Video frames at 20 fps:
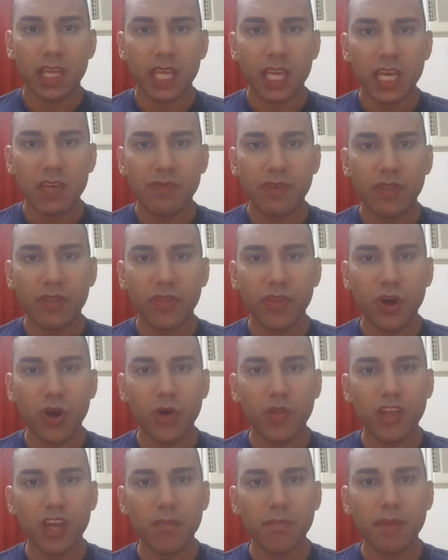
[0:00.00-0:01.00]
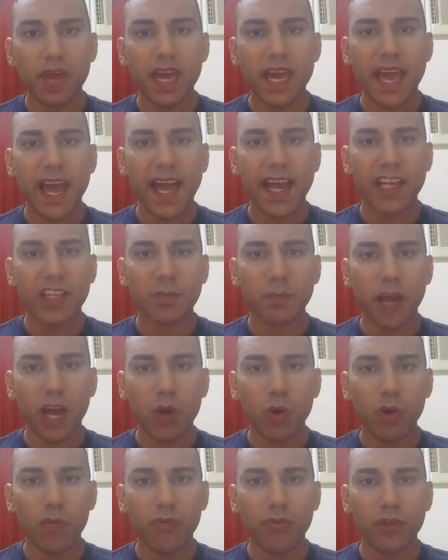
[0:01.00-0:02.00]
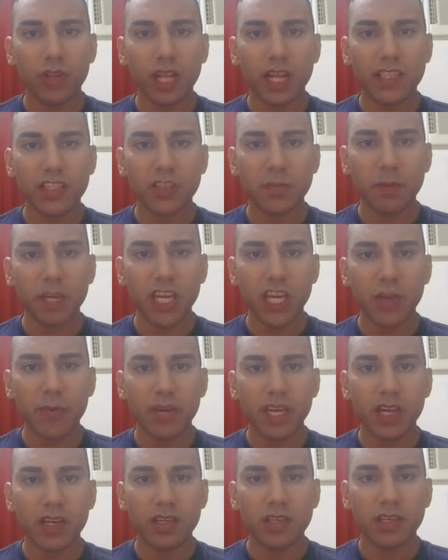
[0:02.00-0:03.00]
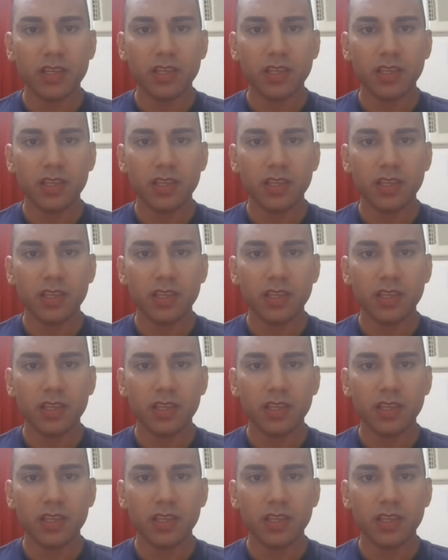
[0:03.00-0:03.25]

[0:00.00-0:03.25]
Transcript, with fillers: Even though they may act powerful and superior,